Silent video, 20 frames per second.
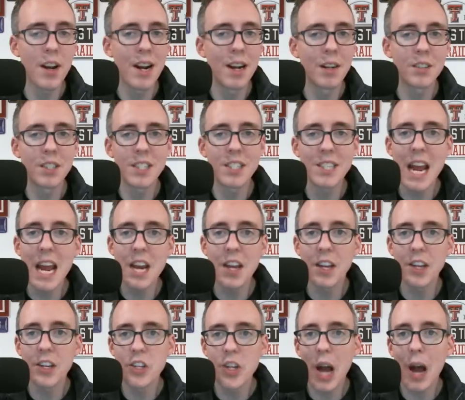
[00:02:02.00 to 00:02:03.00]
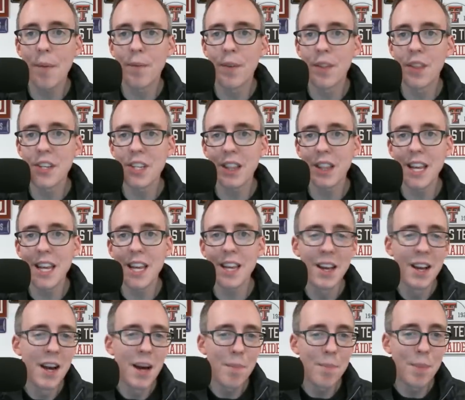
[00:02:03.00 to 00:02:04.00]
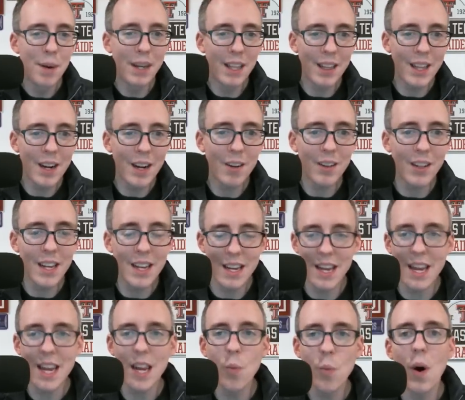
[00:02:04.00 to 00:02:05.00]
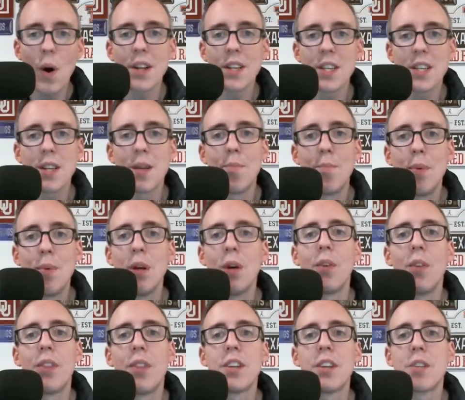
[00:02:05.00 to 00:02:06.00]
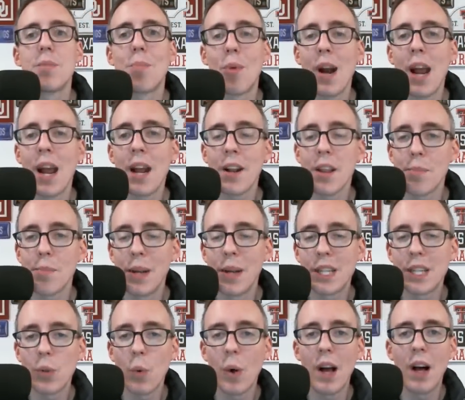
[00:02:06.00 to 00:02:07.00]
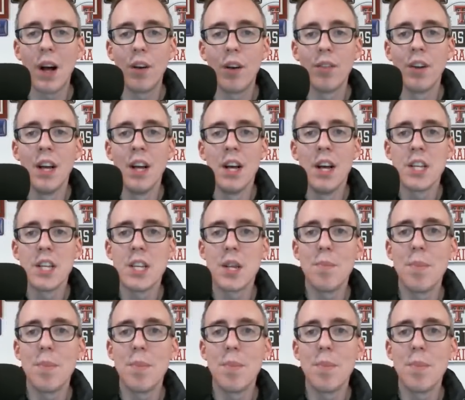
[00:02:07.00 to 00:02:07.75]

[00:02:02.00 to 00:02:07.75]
an outstanding job for this league. But clearly, he wants to build this brand of the Big 12 to